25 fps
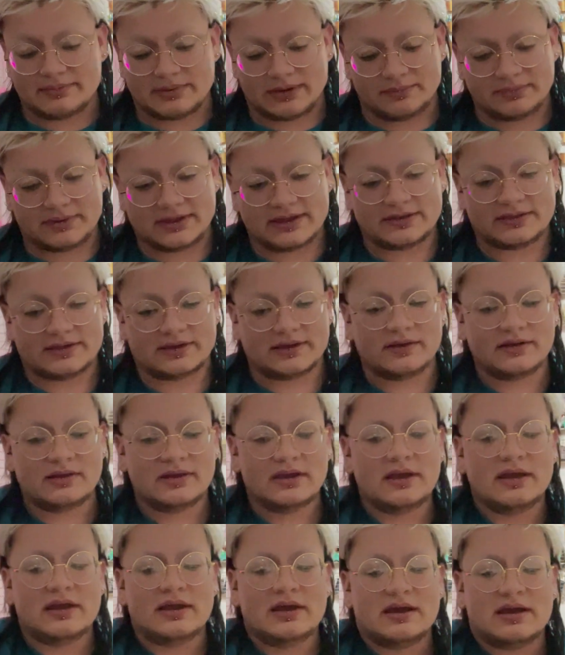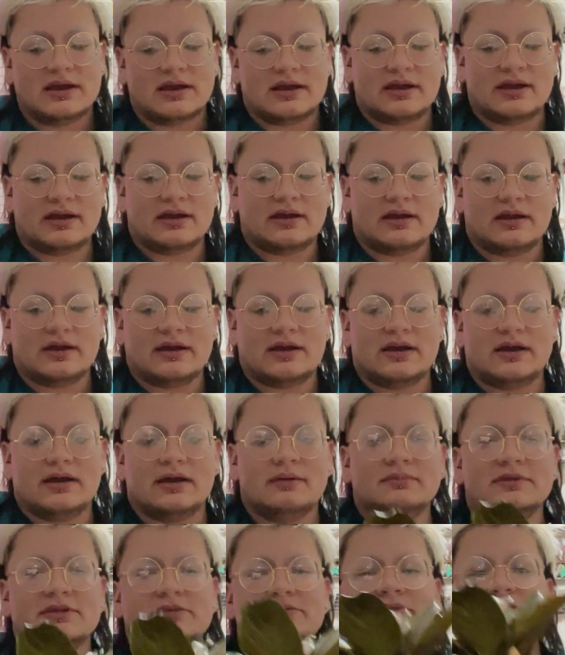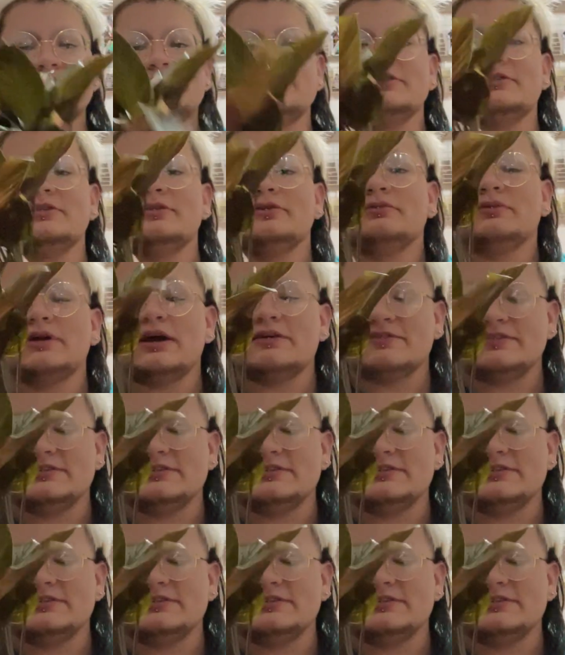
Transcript: but I'm getting there. This one looks a little rough